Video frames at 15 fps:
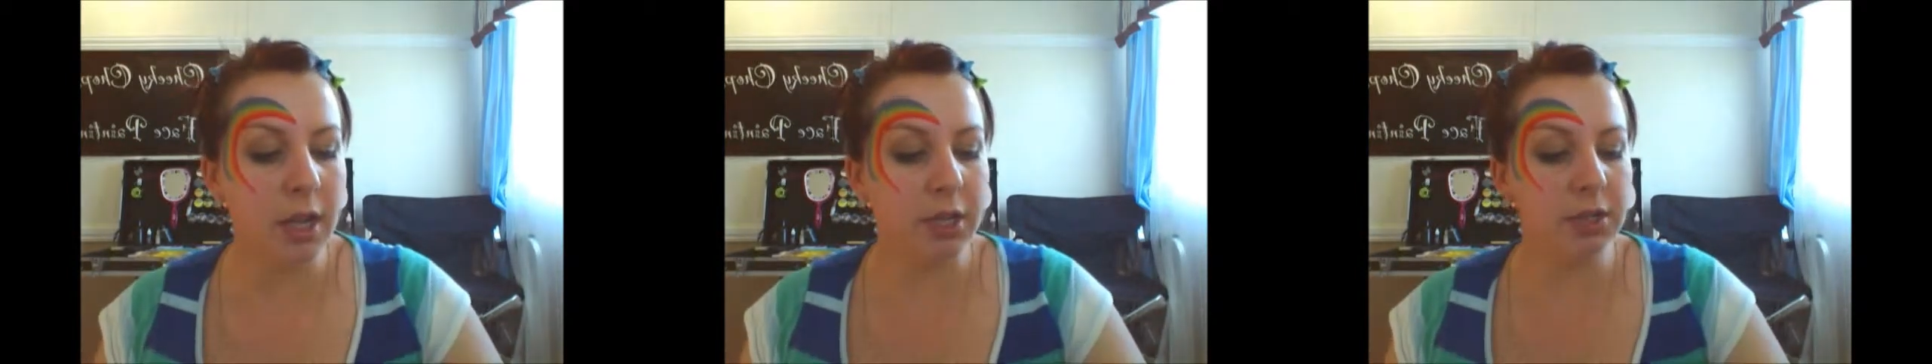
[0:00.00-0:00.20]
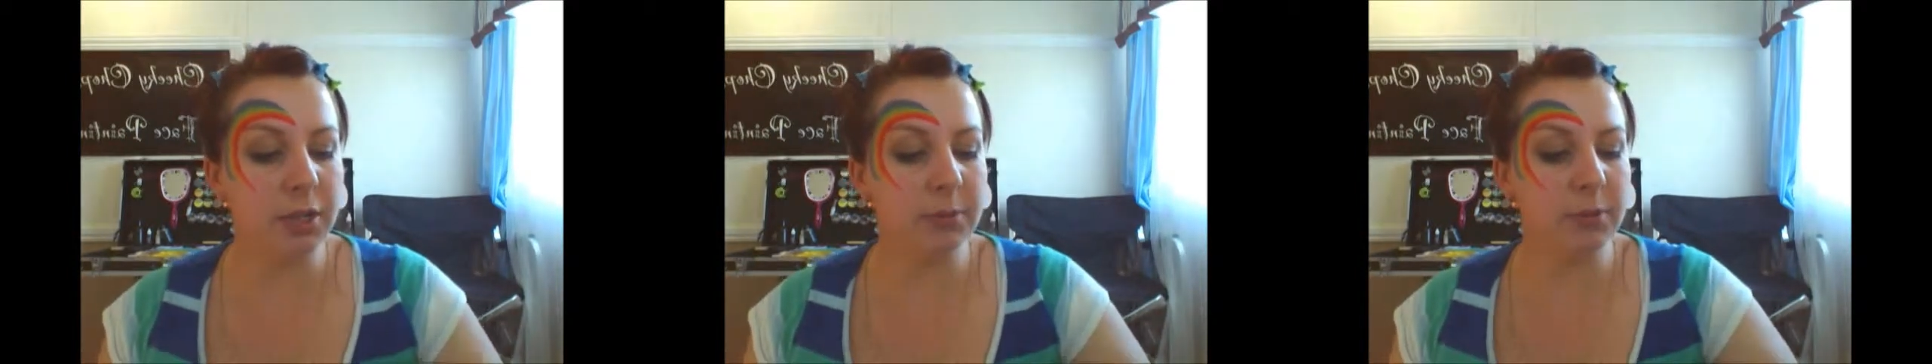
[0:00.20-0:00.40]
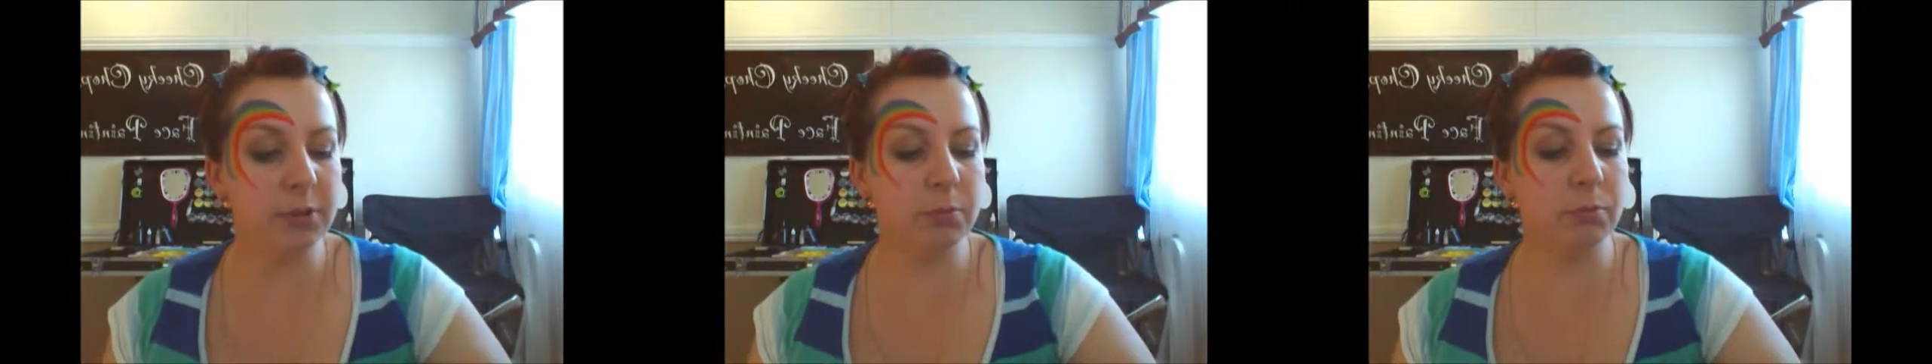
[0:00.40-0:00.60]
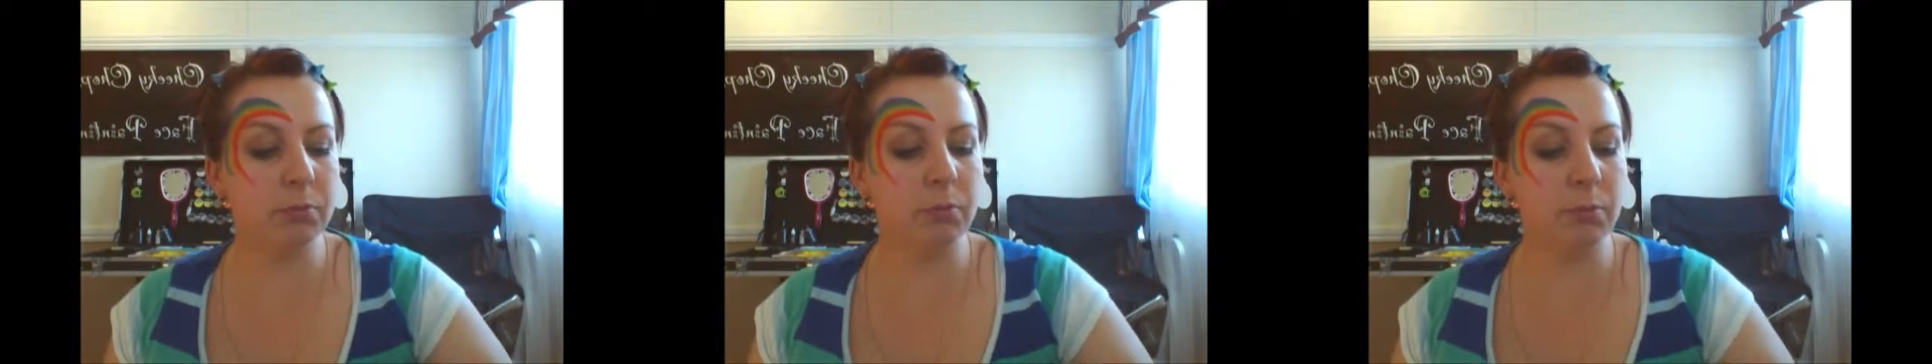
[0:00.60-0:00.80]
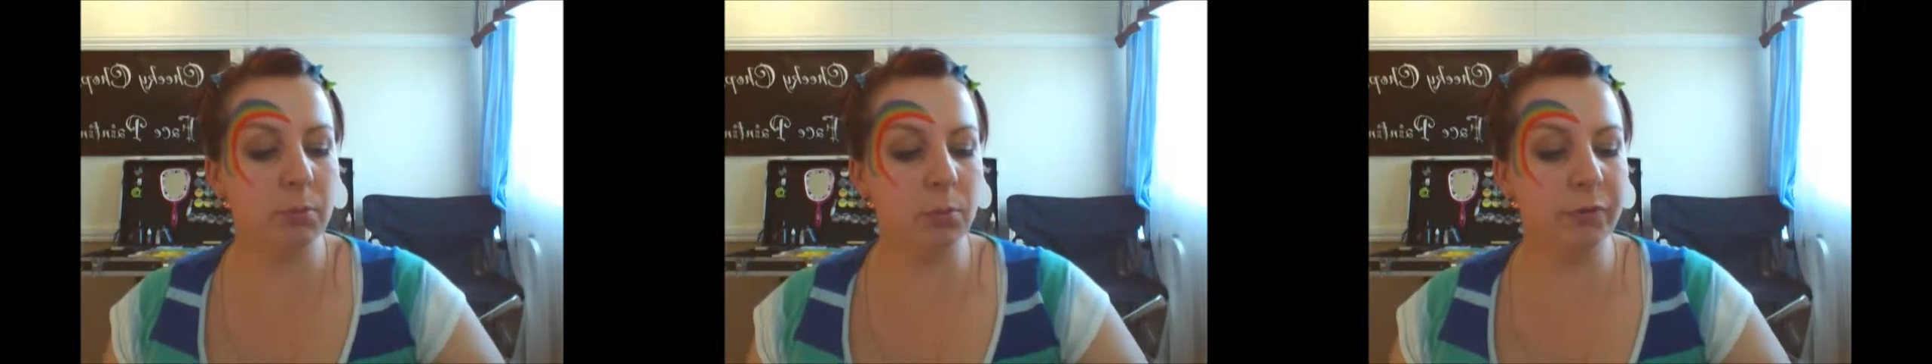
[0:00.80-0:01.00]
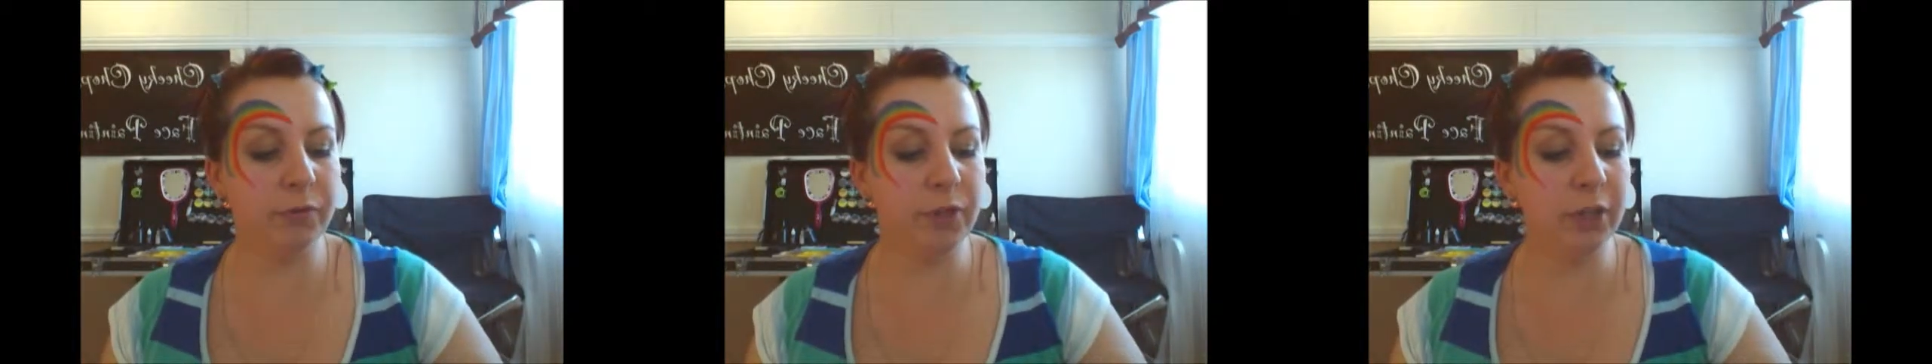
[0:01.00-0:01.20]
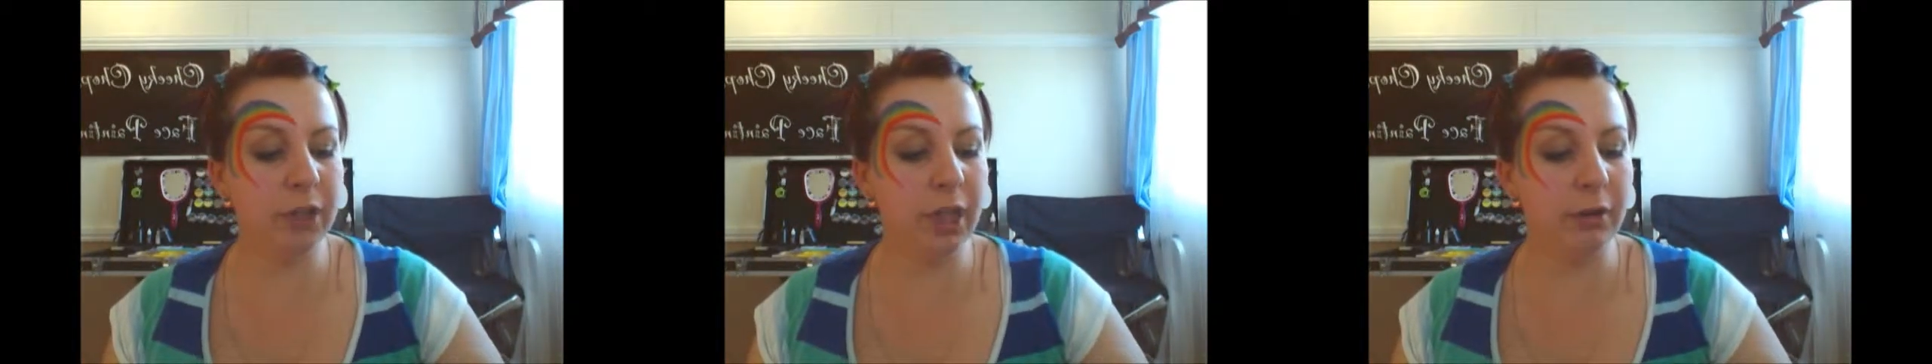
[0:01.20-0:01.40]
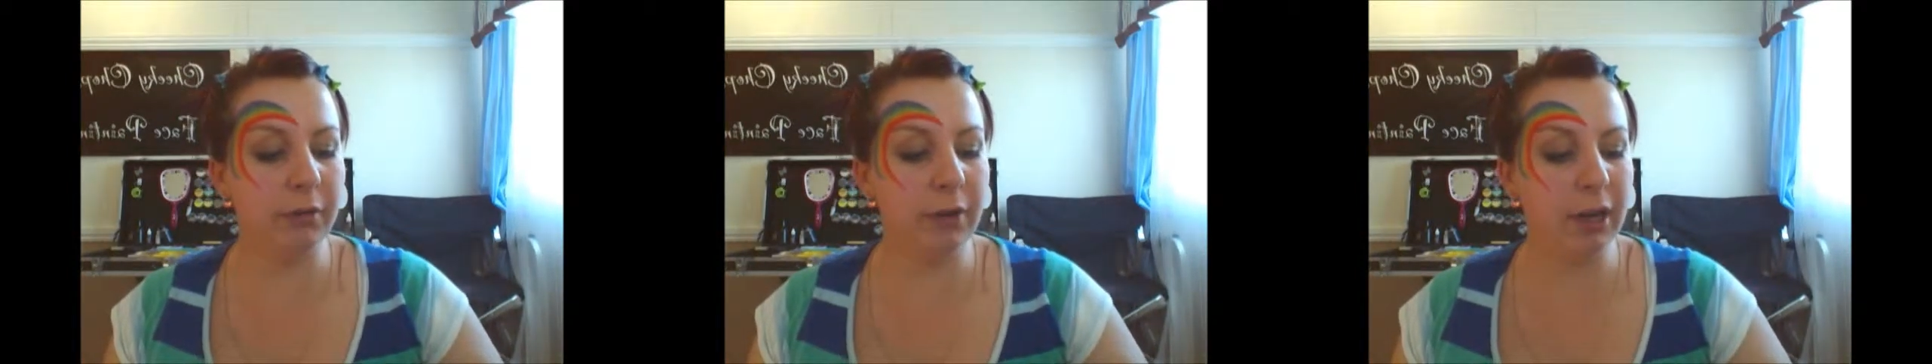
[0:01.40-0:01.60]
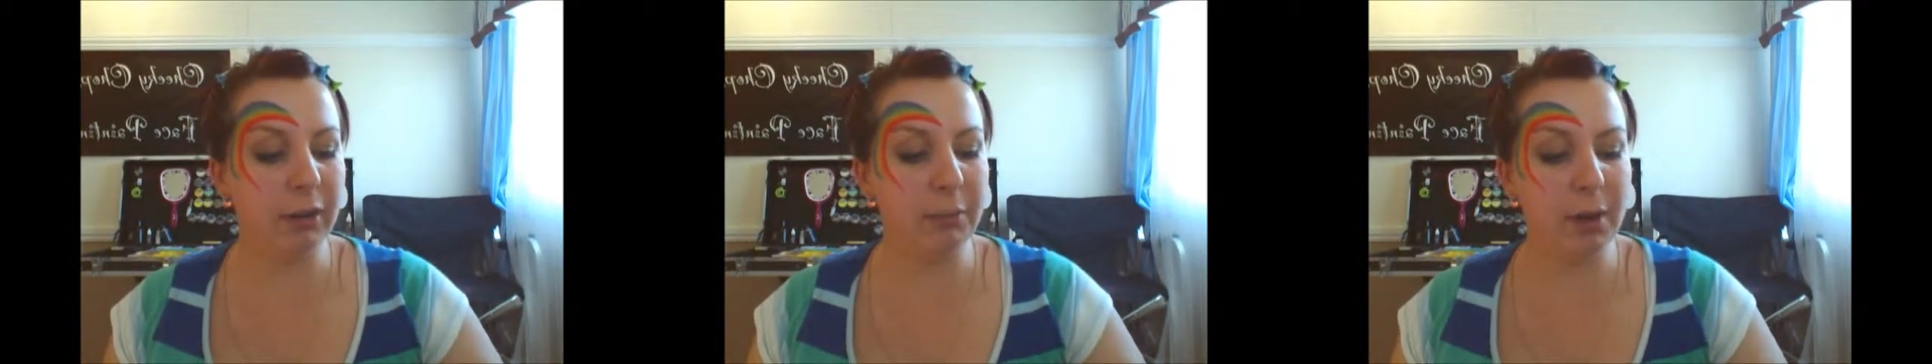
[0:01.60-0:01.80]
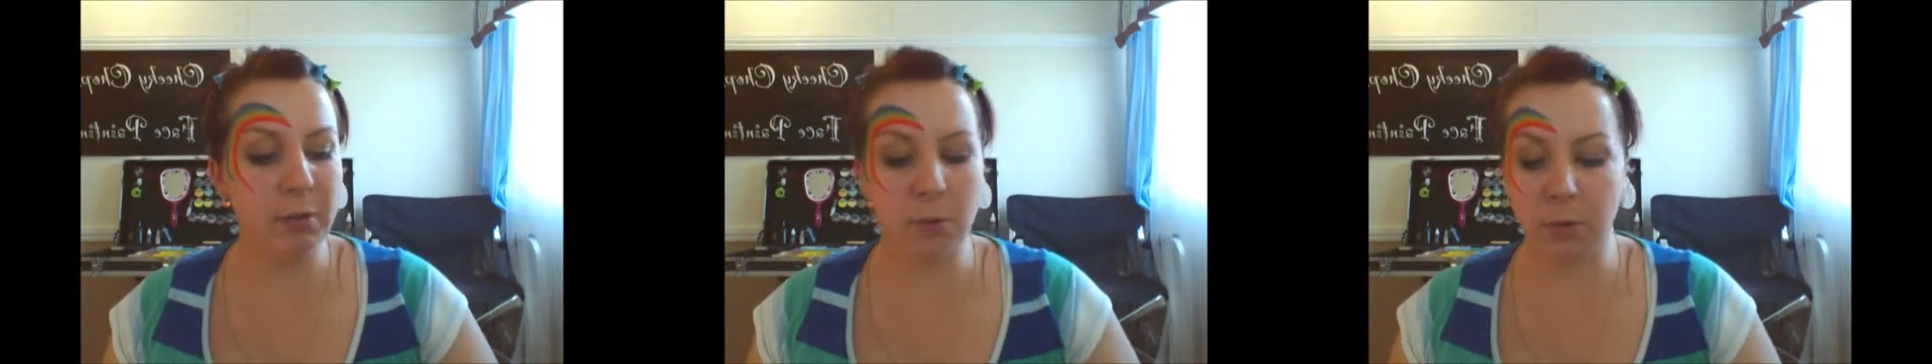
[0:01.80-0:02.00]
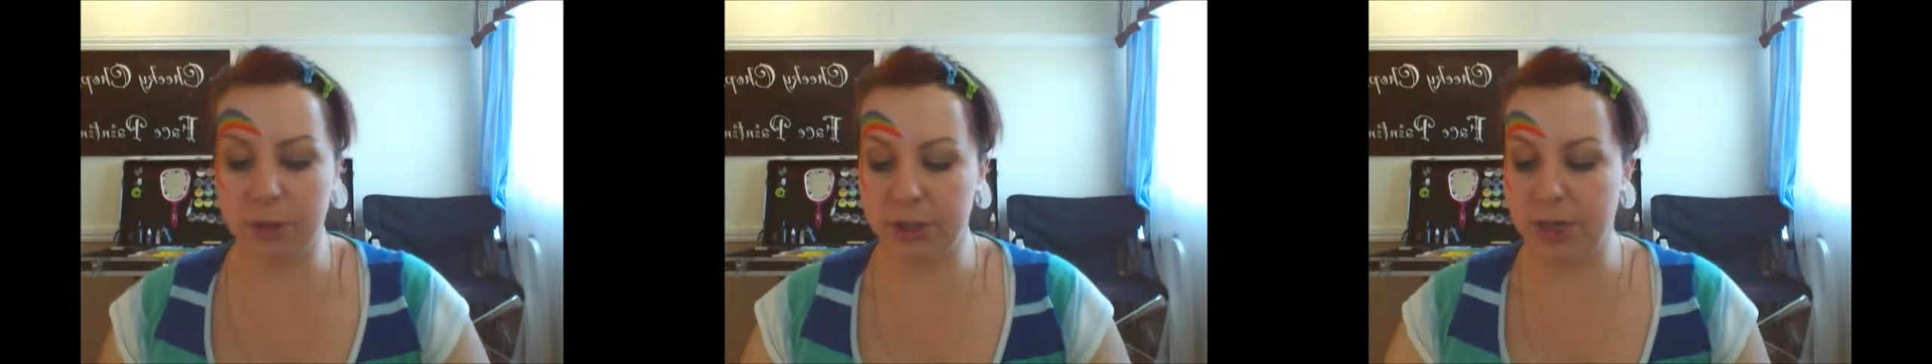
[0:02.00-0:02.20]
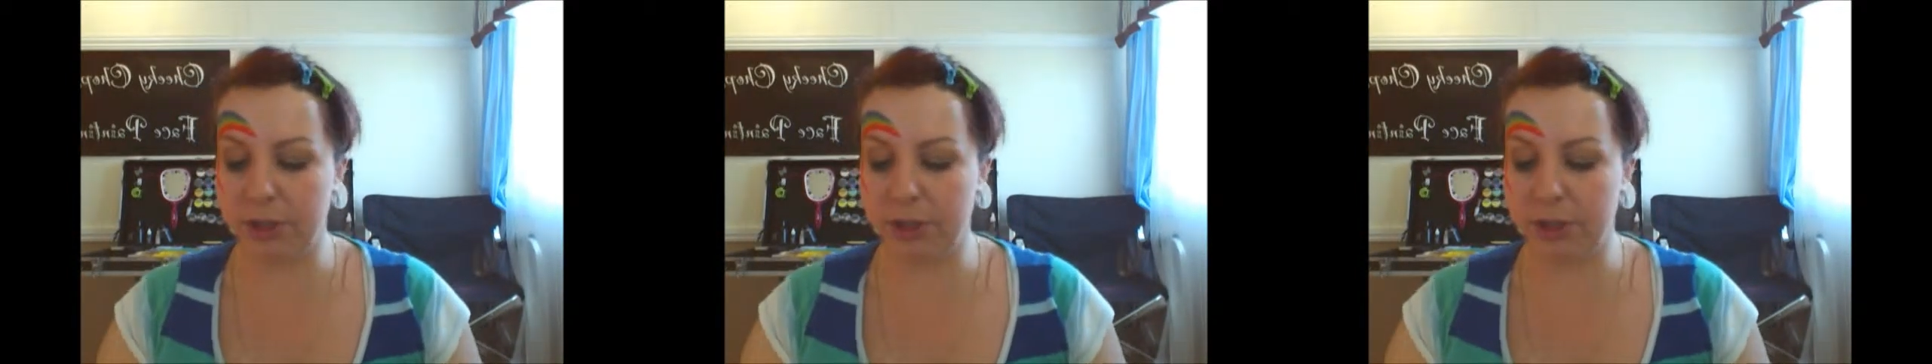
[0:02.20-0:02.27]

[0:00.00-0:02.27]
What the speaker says: So I'm just woofing that around in my water.